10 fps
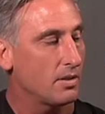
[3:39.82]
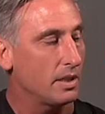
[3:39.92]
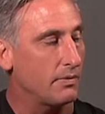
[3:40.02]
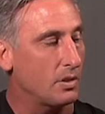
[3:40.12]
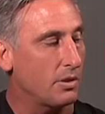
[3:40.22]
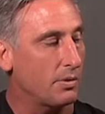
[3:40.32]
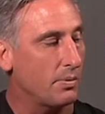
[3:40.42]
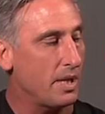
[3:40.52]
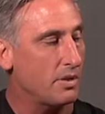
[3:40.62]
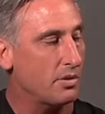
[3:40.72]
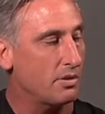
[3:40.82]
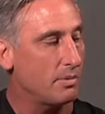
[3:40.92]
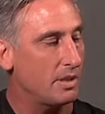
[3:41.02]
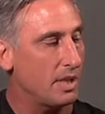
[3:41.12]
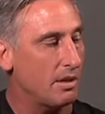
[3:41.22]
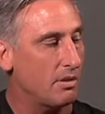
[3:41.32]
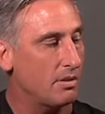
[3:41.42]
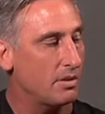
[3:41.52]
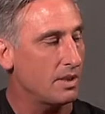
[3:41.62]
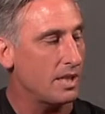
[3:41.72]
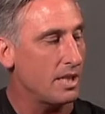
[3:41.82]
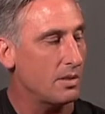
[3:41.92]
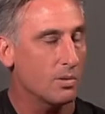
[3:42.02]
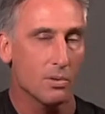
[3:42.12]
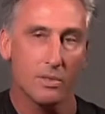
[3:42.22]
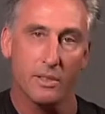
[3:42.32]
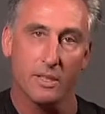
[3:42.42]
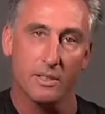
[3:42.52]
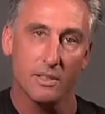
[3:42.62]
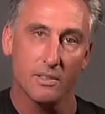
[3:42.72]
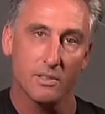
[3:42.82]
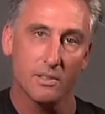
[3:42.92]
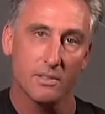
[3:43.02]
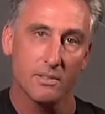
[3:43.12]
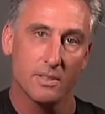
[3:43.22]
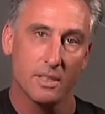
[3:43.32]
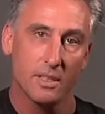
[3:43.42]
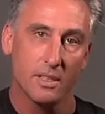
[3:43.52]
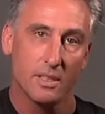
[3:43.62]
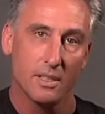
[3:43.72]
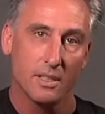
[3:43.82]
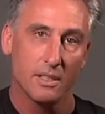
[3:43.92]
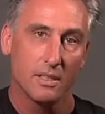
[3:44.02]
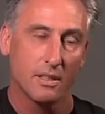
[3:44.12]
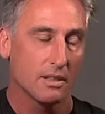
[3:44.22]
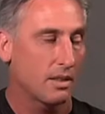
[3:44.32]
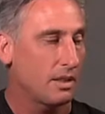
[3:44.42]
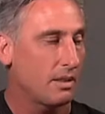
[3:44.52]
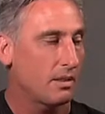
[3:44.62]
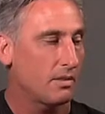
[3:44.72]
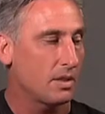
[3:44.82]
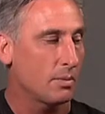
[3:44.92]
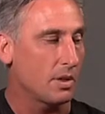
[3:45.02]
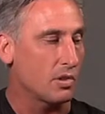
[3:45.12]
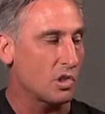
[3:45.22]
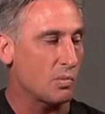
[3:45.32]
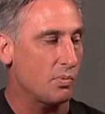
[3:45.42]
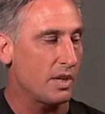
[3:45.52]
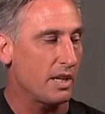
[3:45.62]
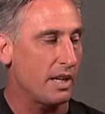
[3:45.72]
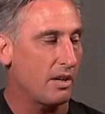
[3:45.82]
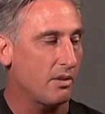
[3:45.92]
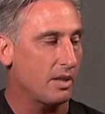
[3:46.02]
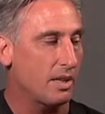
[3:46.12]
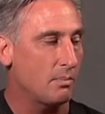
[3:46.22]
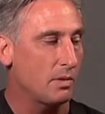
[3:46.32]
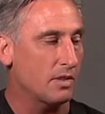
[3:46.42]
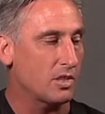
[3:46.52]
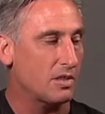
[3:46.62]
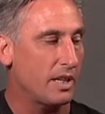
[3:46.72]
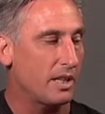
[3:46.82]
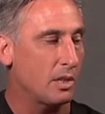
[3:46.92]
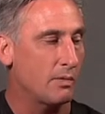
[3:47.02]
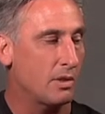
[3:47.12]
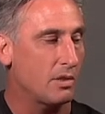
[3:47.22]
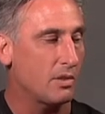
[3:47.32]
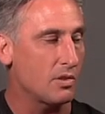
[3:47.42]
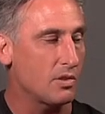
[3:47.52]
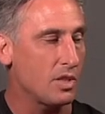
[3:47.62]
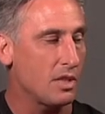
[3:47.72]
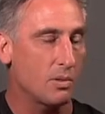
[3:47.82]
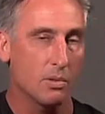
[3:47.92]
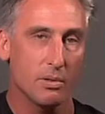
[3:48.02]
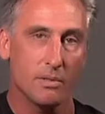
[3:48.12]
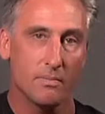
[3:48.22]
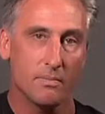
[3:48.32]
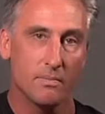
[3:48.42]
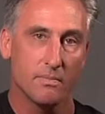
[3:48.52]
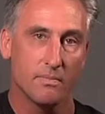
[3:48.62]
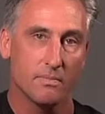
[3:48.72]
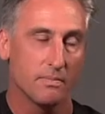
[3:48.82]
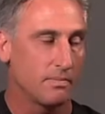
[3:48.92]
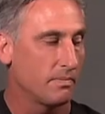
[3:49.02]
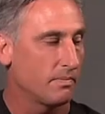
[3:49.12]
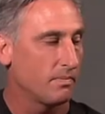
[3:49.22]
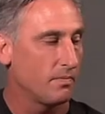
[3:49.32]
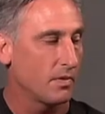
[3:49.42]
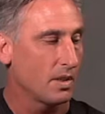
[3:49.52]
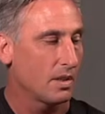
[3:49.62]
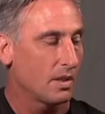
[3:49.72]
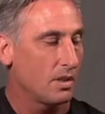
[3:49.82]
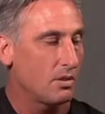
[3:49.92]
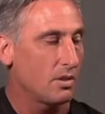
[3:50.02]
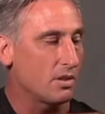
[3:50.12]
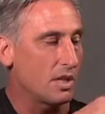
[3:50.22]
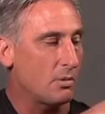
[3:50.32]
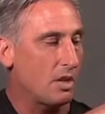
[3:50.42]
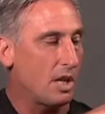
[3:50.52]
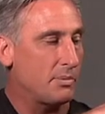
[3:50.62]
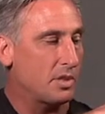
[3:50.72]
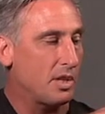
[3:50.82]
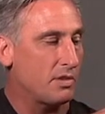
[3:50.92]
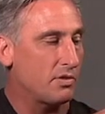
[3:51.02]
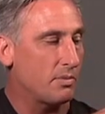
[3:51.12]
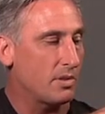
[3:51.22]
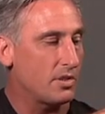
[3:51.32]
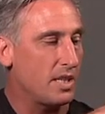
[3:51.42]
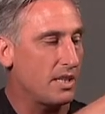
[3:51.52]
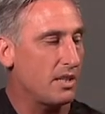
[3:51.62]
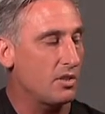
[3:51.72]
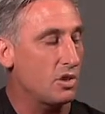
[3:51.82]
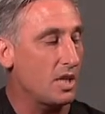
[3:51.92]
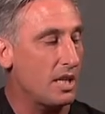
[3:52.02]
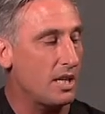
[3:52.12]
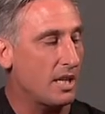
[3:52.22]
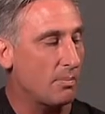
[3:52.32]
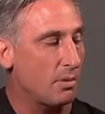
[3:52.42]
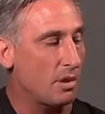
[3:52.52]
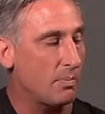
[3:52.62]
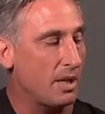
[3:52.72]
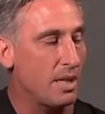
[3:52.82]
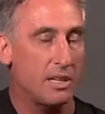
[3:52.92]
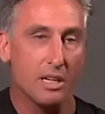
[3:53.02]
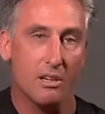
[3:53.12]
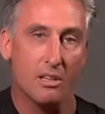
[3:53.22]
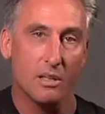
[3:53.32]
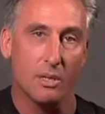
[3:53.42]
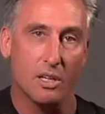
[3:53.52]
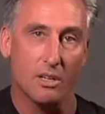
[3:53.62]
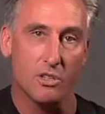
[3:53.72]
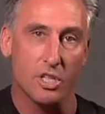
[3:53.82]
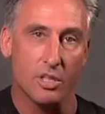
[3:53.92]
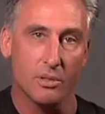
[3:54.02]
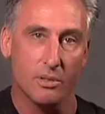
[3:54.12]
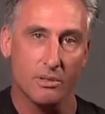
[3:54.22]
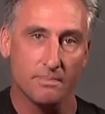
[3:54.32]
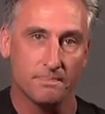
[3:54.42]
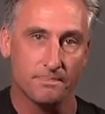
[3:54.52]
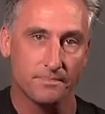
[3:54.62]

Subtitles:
lift all 3 and turn them in the air, do the E chord like this. Okay, then we're going to spread it out and move it slightly over to do the C chord. Do the double hopscotch from the C to the G and put our pinky down, then we got our G chord.